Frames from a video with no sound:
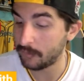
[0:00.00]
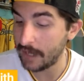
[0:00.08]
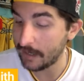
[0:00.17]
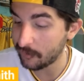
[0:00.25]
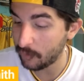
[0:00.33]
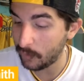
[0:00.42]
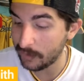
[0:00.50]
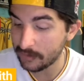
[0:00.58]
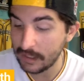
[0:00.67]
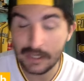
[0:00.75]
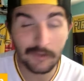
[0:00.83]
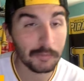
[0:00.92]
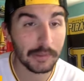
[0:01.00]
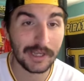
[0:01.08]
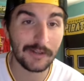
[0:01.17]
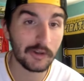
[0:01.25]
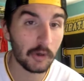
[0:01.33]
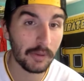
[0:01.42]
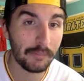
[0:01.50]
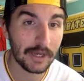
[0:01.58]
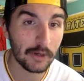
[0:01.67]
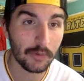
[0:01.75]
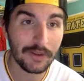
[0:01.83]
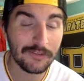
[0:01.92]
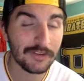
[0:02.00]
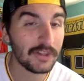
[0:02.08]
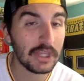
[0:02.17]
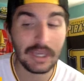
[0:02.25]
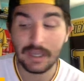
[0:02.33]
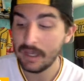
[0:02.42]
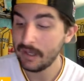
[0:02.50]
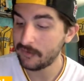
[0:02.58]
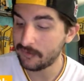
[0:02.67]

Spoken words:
Jack Sawinski has played a little bit better recently.